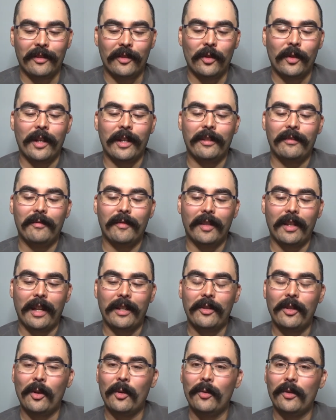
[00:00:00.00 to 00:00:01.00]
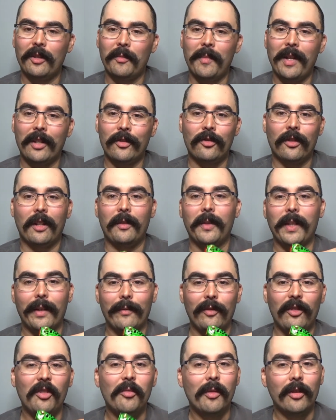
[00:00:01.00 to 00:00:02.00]
So I don't imagine I'll
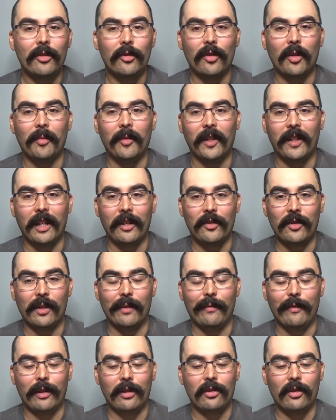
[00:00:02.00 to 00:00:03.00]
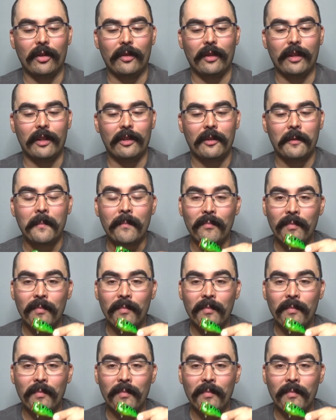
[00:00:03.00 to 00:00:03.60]
have too much trouble catching a fish on this.